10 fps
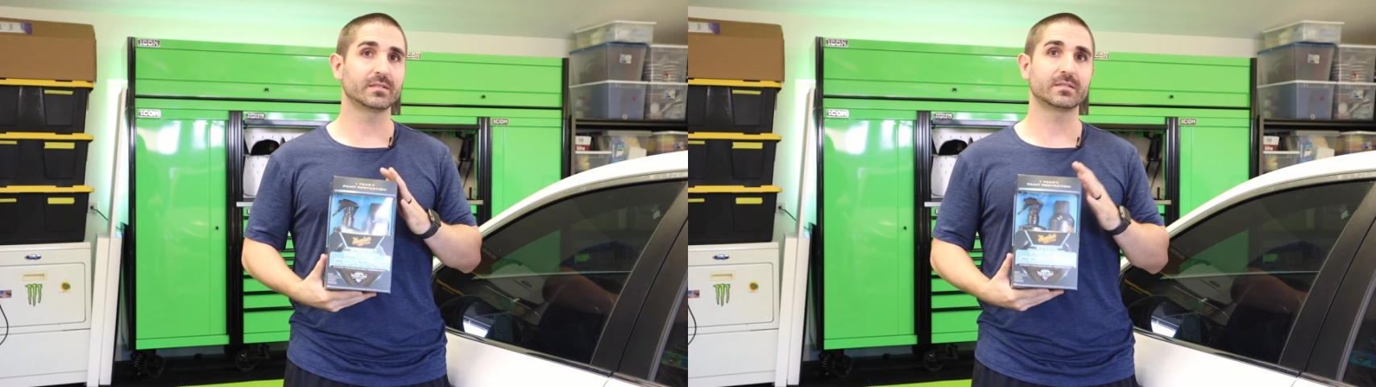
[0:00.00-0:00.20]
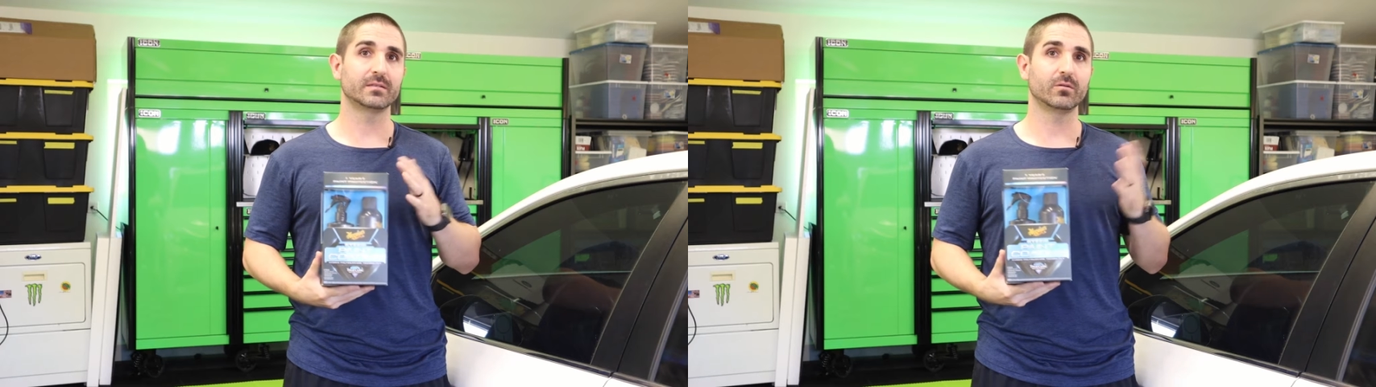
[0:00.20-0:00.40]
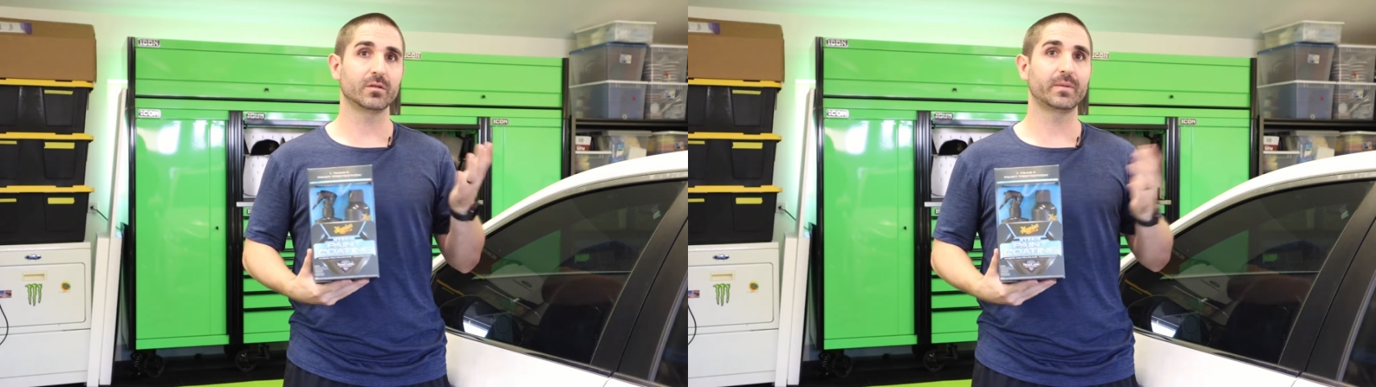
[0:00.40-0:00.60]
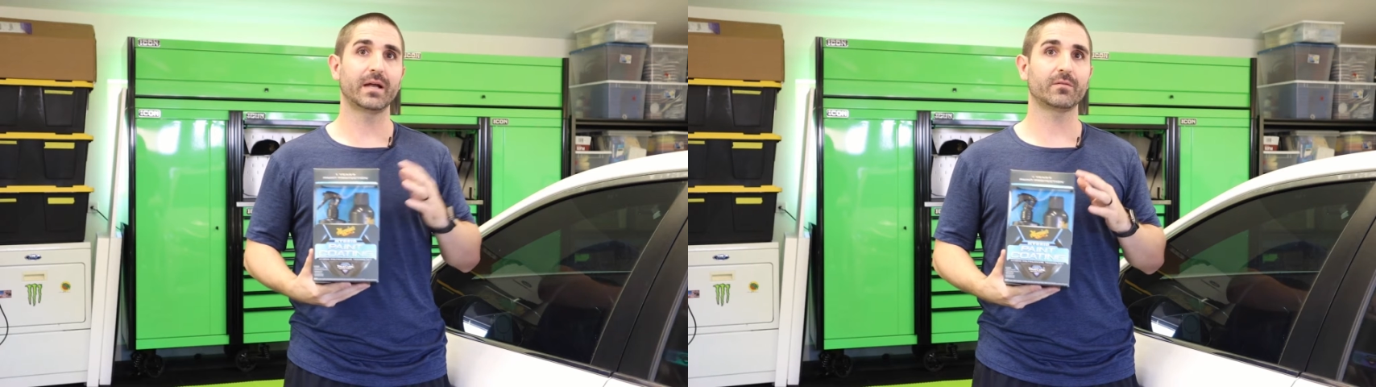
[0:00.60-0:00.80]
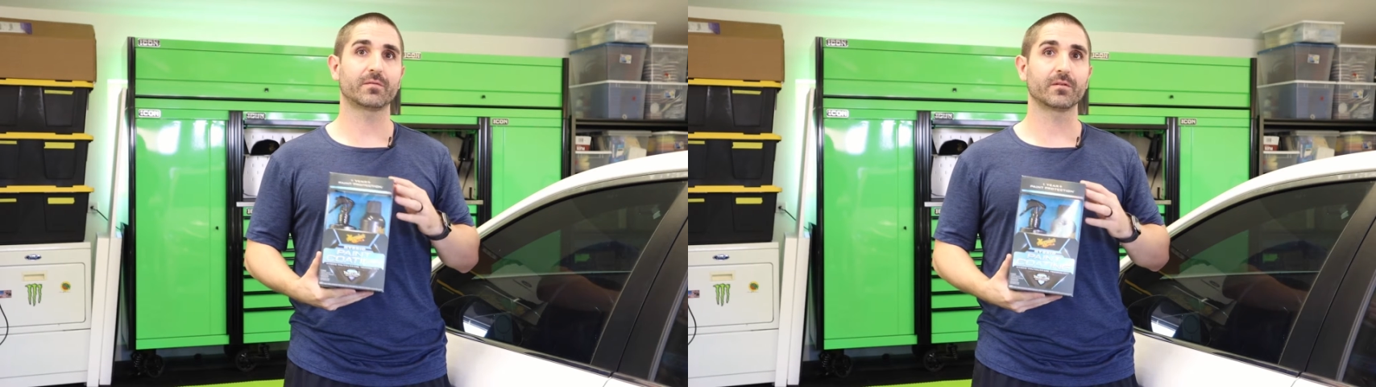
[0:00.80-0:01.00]
It's only been
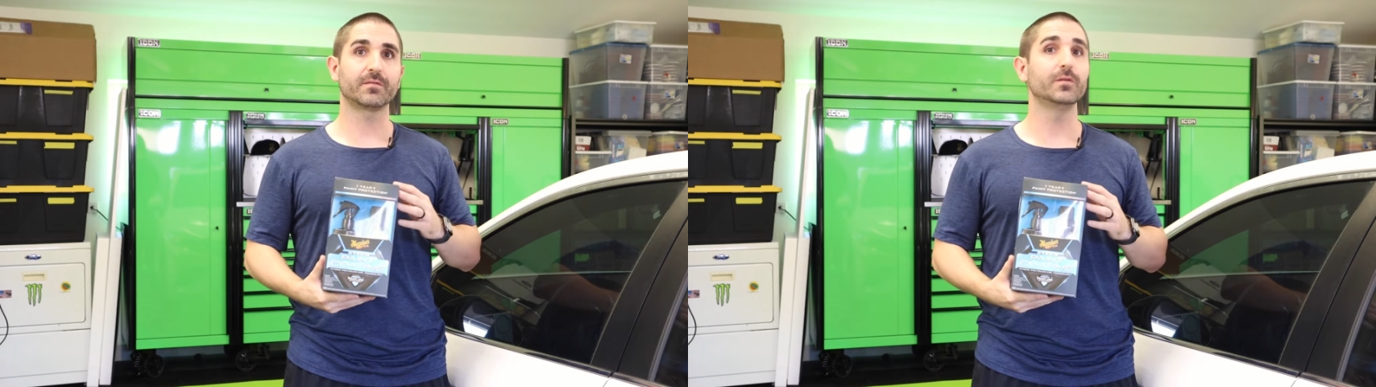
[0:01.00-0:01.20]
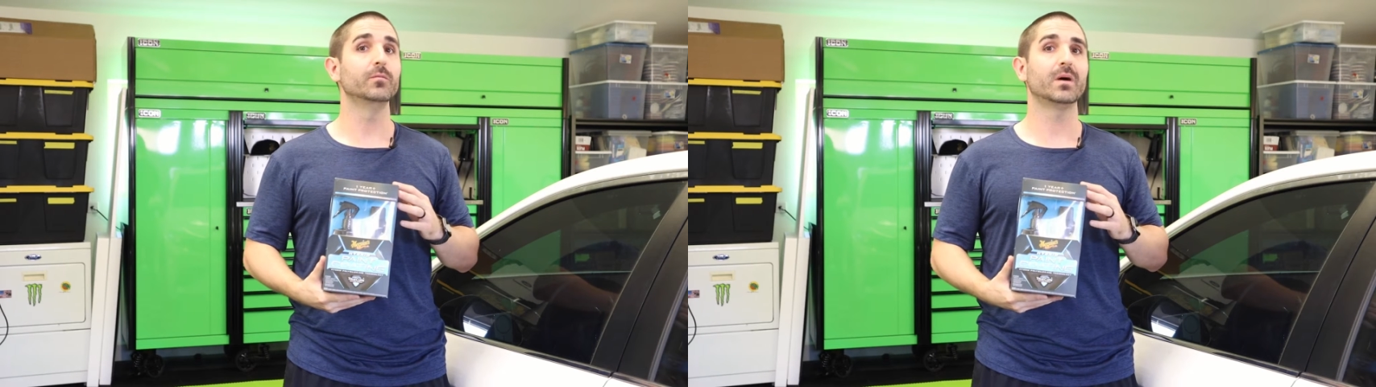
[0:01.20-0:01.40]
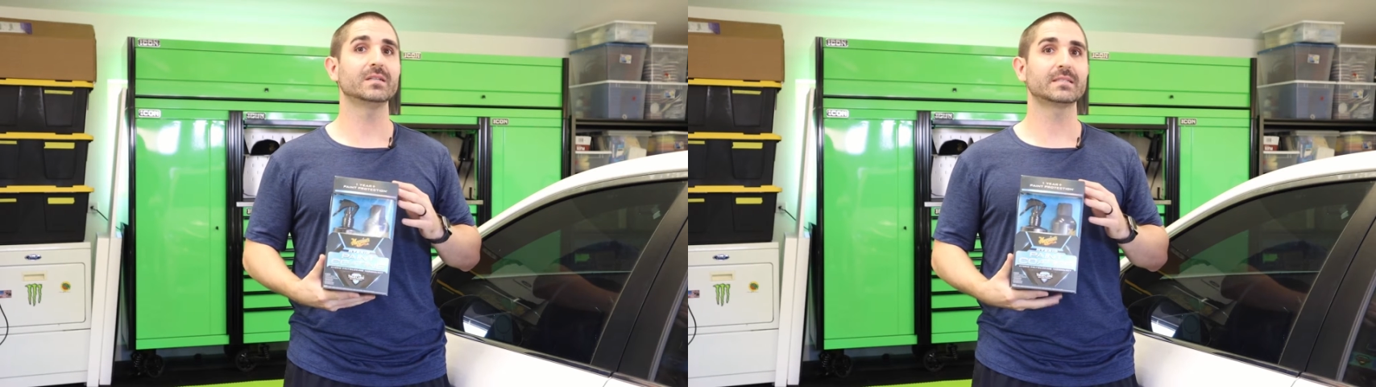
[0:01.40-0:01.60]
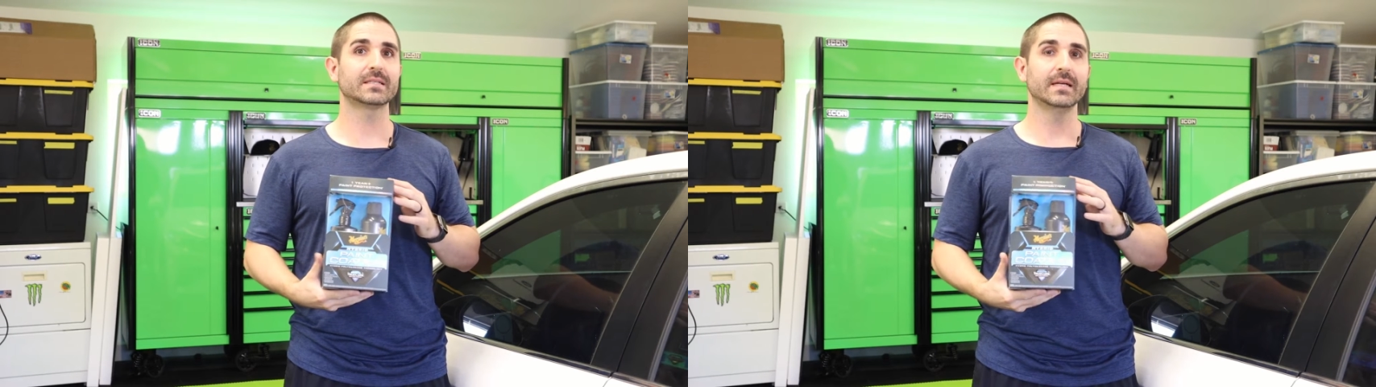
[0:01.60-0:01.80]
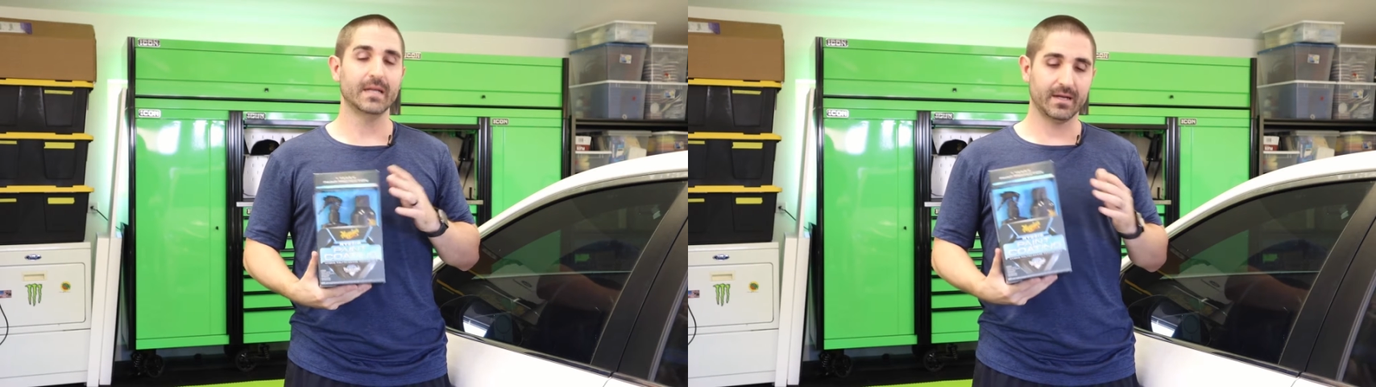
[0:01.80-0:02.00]
out for a few months.